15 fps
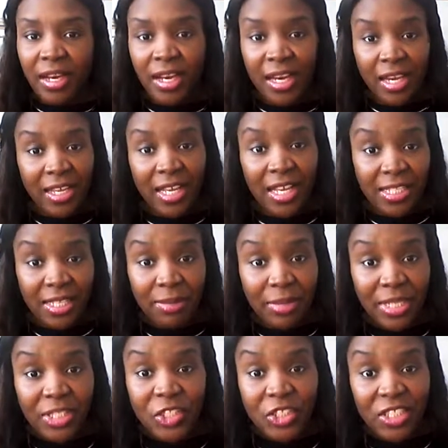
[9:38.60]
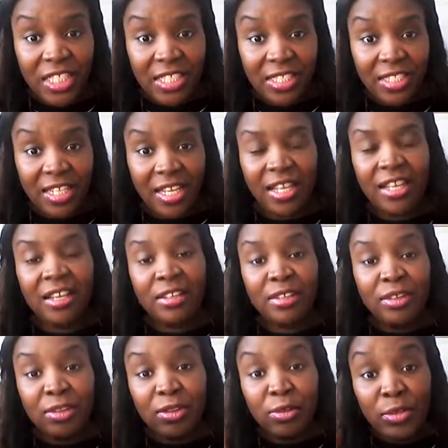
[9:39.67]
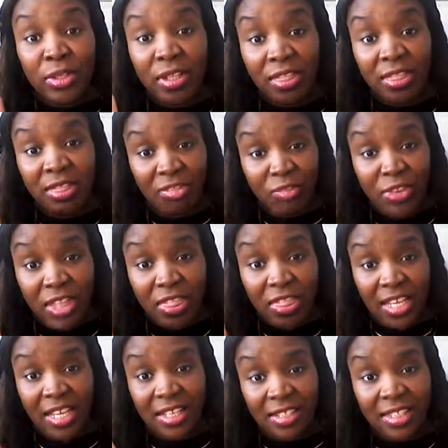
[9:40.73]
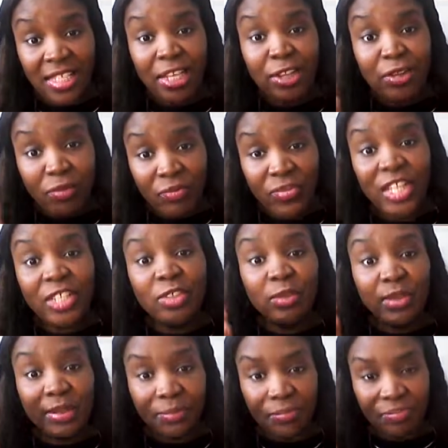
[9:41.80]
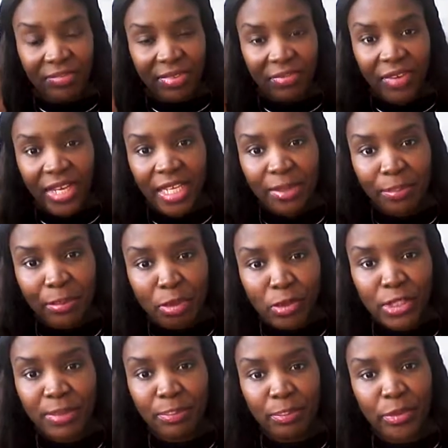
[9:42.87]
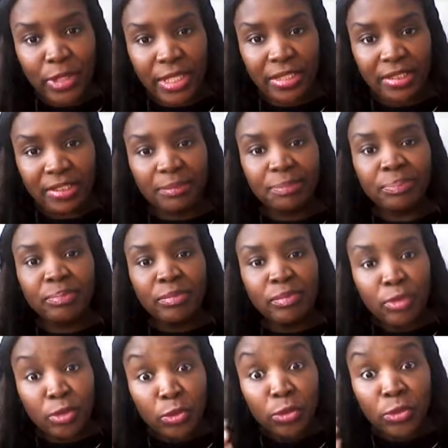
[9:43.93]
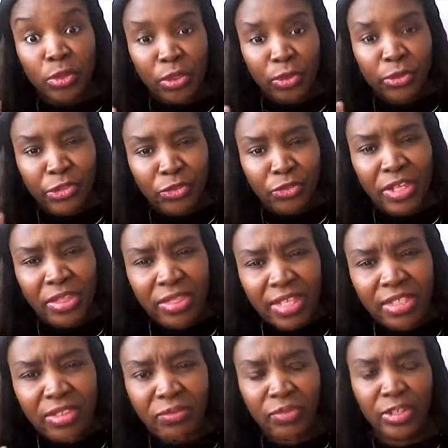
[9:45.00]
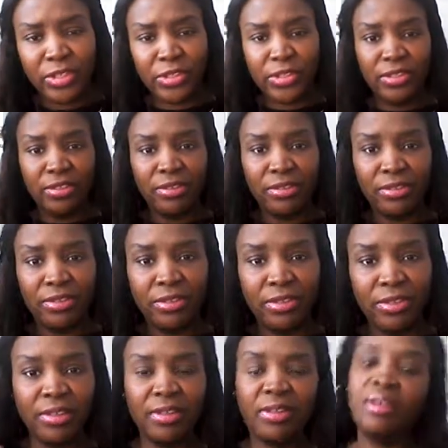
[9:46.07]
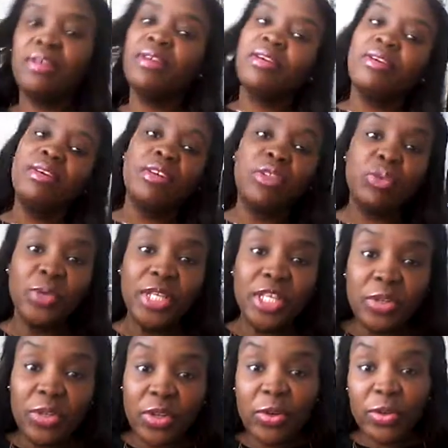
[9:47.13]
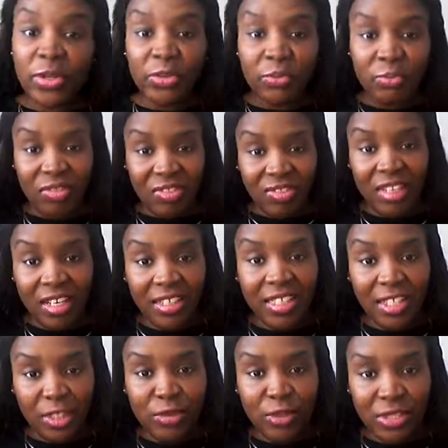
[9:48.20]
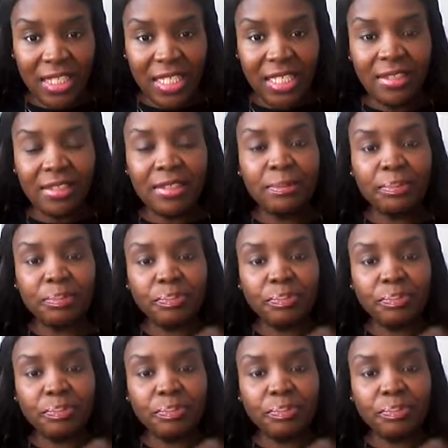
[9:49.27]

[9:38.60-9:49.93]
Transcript: as I mentioned yesterday, do the 3 things that you find the most important. Do those 3 things first, because when you know you've done those things,